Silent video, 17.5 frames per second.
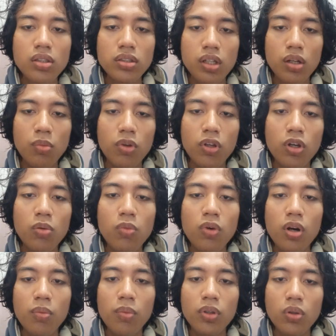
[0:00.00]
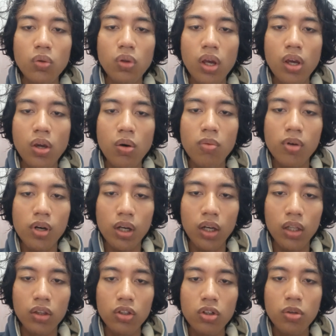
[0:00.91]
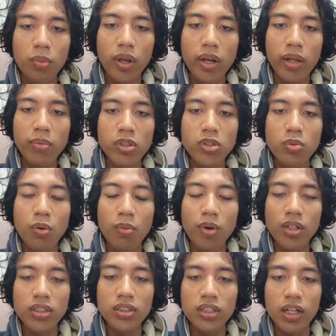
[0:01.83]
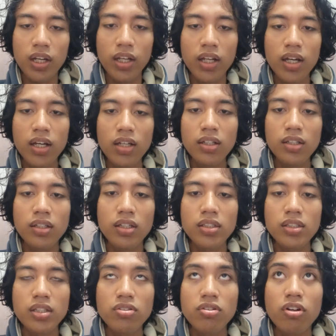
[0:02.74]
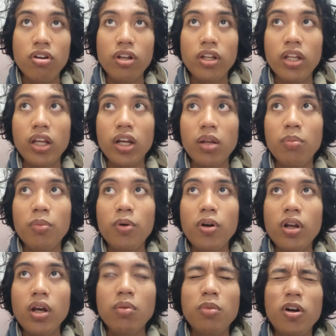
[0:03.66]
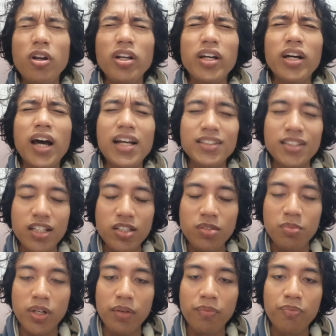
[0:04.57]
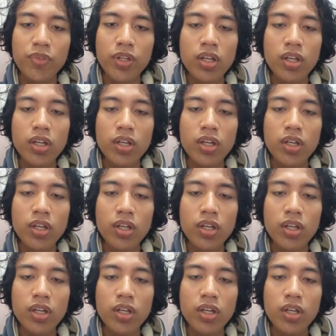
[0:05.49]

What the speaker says: Assalamualaikum warahmatullahi wabarakatuh. My name is Muhammad Srida. This is a reading report about the assessment.